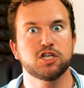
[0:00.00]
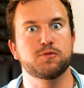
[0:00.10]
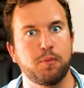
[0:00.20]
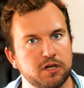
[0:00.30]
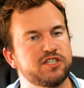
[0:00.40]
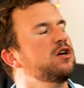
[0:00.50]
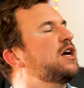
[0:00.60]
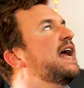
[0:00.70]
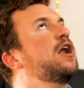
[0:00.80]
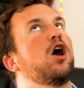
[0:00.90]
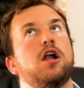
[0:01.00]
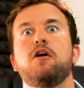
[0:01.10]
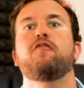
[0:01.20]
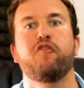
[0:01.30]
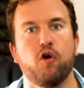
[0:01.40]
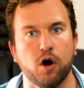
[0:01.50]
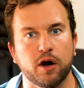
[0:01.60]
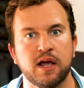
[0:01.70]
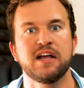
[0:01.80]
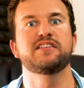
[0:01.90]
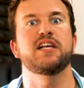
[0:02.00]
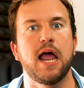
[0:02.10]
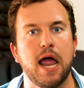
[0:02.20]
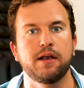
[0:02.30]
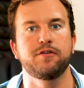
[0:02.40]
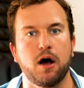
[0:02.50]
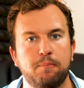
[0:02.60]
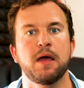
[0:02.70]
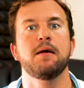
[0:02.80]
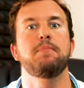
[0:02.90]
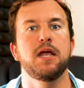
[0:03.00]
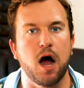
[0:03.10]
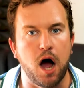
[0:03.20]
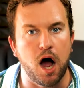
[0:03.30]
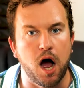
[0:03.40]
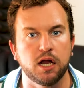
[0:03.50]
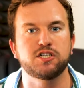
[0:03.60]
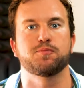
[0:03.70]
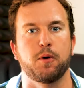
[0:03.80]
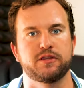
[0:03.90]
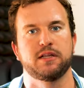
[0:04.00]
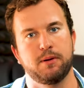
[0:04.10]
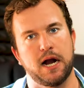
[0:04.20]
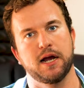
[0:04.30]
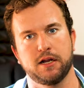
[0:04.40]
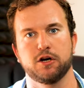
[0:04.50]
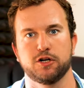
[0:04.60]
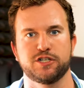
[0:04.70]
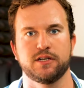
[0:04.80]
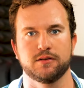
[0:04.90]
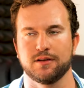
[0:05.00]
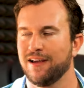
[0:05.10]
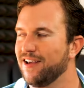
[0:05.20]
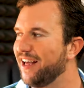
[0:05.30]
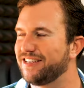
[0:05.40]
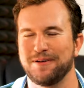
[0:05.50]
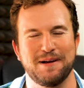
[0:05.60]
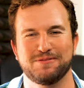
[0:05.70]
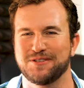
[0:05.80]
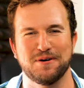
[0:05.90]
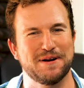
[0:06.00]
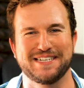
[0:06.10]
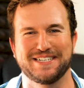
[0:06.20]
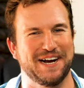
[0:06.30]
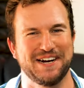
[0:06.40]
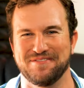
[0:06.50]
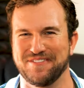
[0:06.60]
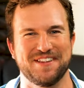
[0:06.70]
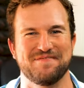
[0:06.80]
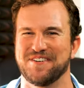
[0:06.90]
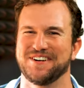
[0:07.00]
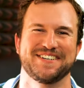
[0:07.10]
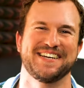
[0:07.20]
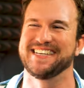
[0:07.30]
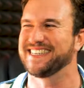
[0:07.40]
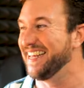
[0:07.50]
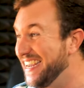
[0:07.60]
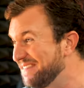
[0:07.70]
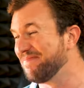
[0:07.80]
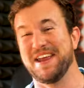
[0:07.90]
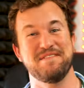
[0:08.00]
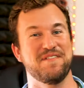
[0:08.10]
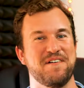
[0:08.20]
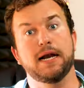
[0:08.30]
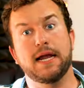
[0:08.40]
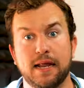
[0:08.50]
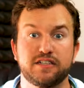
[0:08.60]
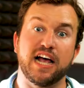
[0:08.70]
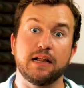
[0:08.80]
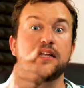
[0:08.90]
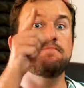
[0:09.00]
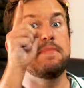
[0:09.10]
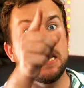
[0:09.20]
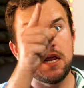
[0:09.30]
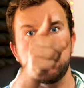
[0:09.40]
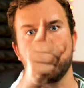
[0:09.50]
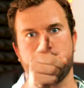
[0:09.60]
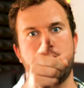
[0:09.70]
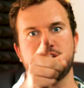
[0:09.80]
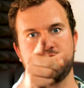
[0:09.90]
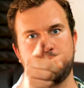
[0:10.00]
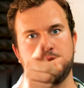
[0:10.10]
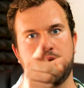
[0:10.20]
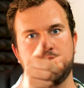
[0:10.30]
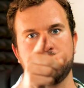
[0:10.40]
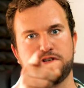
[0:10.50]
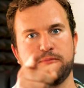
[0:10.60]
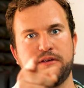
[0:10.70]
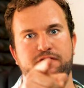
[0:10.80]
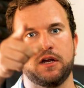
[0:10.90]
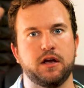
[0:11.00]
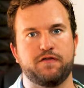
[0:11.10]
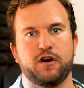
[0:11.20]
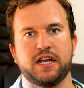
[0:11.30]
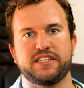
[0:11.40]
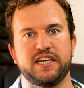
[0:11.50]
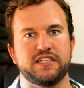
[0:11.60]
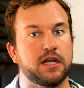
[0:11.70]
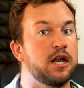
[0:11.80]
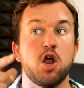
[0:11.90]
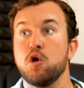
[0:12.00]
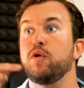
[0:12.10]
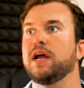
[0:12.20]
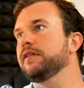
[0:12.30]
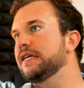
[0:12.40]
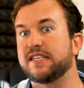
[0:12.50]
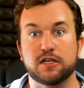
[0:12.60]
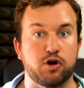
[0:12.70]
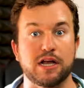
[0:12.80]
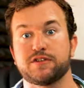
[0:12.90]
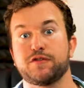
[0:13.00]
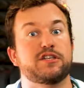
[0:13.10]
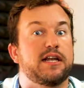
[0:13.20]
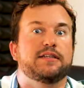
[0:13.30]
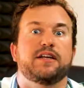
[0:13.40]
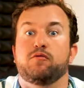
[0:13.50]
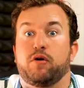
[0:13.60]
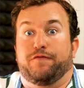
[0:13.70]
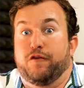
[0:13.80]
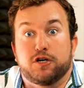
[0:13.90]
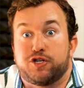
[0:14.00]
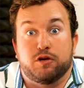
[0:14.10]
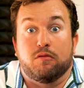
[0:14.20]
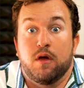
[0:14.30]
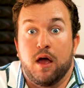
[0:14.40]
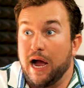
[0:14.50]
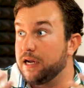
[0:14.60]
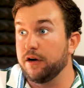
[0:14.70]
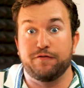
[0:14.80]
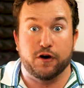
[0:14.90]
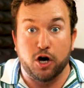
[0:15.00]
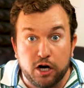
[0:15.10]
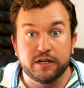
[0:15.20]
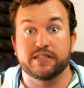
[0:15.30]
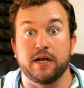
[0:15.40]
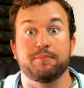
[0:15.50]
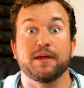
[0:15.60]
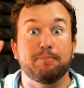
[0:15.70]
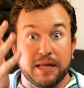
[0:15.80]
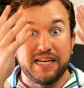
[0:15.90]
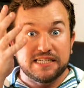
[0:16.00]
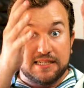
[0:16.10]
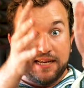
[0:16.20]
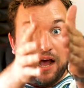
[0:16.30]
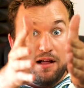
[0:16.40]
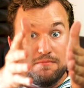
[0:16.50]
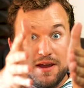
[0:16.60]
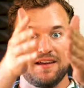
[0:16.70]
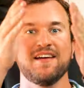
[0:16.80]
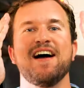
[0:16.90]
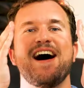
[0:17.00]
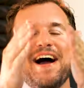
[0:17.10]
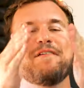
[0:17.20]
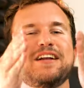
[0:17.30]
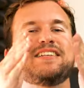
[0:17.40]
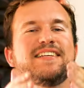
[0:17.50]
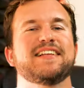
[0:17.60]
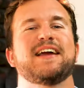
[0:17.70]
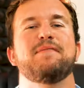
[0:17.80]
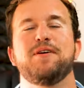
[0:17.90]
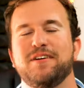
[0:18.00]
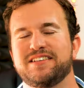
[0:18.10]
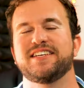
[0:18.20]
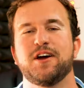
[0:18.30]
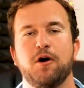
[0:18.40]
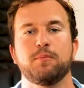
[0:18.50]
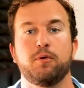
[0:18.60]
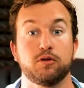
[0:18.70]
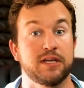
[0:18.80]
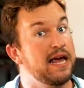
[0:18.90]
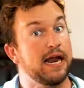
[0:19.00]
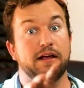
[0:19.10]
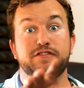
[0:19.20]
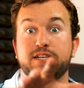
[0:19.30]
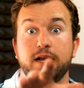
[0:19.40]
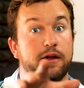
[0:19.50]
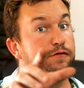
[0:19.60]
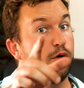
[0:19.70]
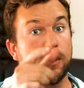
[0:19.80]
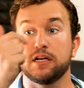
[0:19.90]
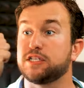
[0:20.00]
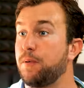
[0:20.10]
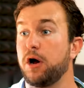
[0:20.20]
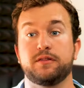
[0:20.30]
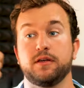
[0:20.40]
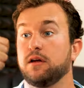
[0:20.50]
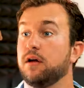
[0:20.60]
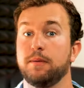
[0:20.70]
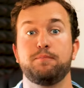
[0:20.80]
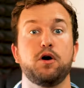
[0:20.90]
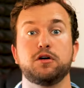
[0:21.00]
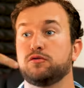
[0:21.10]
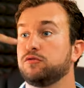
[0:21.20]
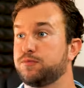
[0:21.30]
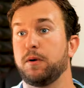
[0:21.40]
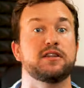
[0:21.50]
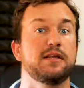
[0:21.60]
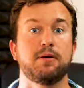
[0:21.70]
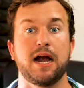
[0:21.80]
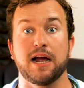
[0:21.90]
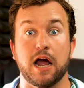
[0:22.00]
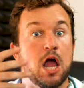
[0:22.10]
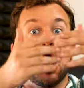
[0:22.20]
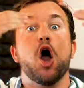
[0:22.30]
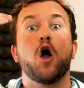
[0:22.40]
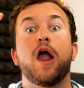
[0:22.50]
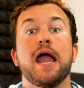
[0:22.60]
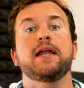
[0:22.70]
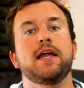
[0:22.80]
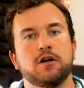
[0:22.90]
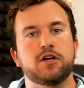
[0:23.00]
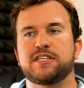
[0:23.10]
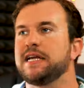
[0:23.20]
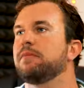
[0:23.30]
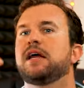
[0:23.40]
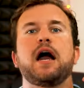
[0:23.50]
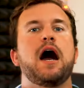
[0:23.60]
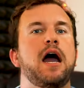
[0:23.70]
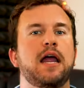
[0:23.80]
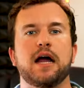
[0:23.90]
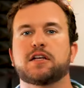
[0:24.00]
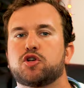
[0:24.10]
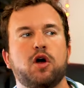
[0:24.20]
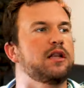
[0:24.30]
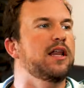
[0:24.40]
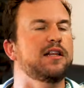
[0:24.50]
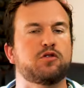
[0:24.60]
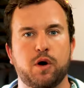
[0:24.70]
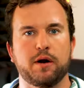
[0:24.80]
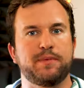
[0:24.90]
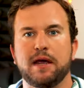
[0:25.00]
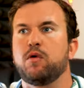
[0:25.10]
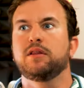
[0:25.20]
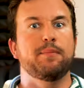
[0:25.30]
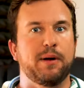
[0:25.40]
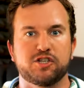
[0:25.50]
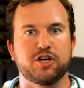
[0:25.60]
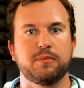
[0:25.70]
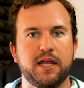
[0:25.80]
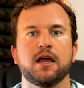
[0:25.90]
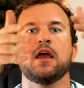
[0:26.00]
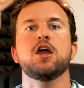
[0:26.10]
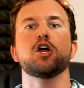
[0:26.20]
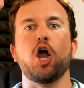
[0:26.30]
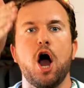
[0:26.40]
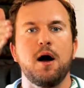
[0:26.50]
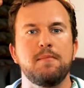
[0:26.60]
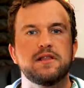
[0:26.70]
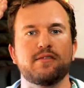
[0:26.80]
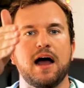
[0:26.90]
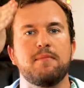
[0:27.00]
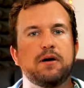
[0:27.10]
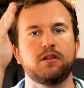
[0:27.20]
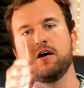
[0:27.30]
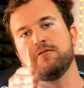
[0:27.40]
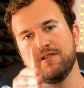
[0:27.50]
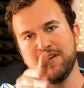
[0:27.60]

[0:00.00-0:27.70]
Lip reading: Sporting cannot afford to end up behind Sporting Braga another season. That's why I'm so excited for the Portuguese league, people. But again, tell me your possible lineups of Benfica for next season. Realistic transfers that I didn't refer to. I could have forgotten something. Please tell me. I want to see the community going bold. And I've said, if you want a Sporting, a Porto, Sporting Braga, or any other team like Ajax, Royal Antwerp, they won the Belgium league, comment down below